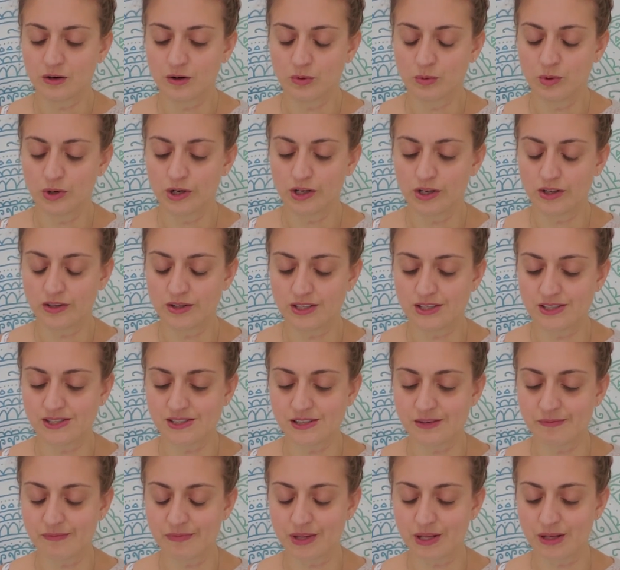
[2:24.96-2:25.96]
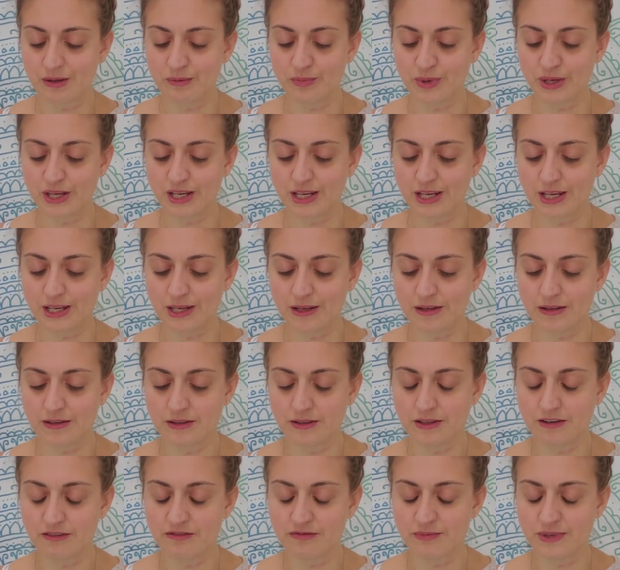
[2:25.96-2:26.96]
What could this something be?
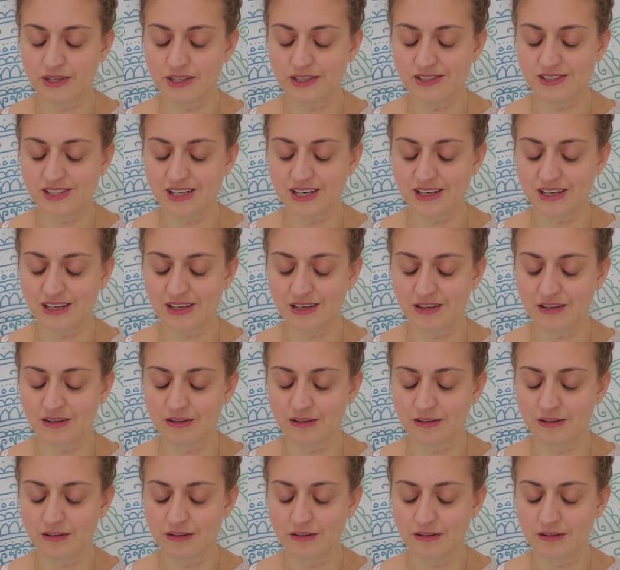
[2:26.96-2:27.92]
Give me a second.